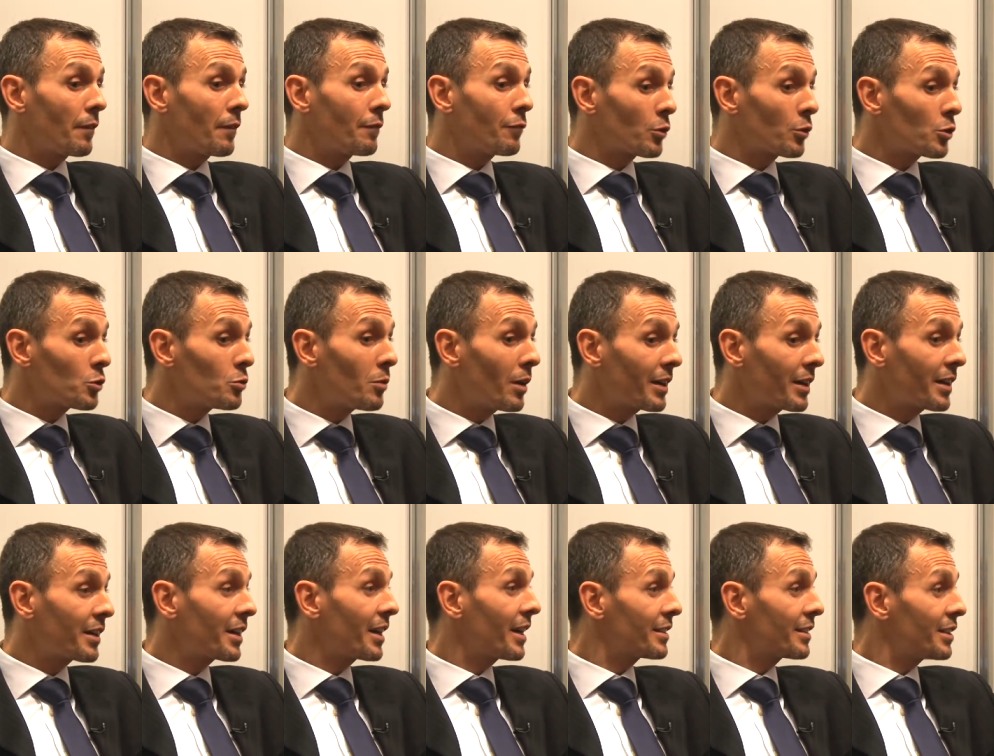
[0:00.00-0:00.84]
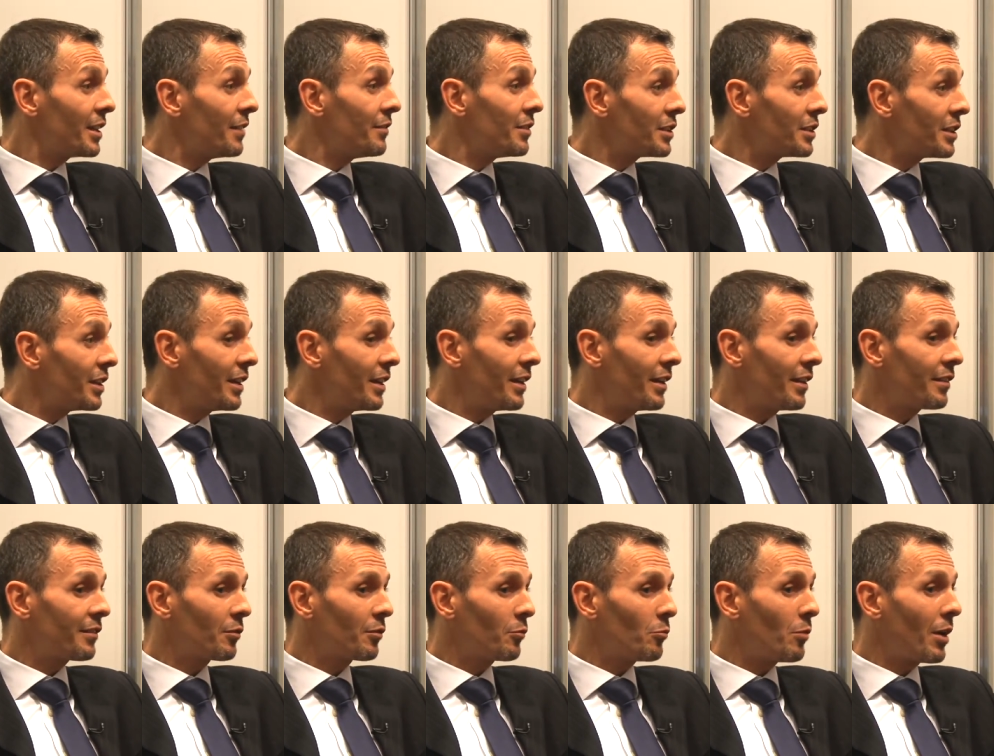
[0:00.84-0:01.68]
for sure, creativity
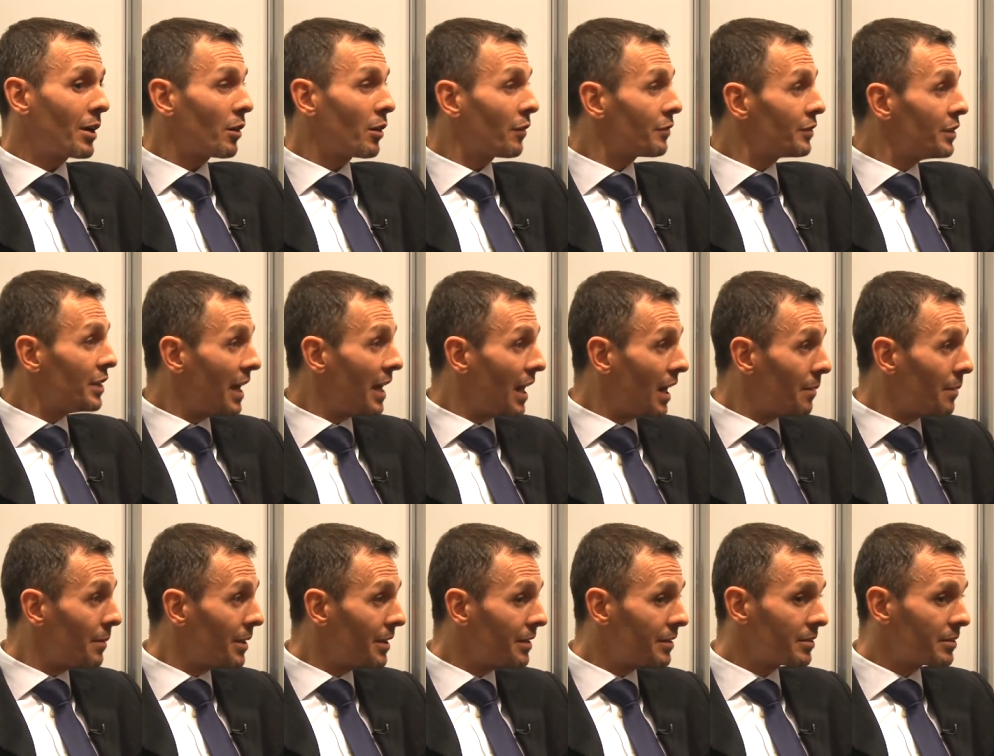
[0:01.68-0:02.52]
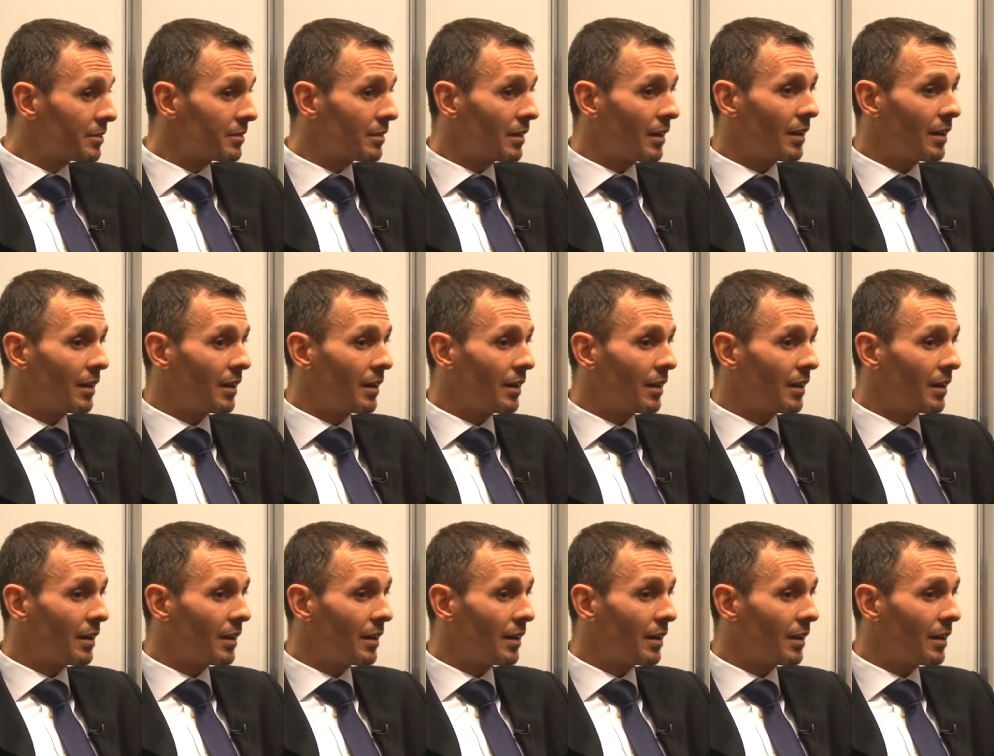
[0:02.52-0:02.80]
is one of the elements.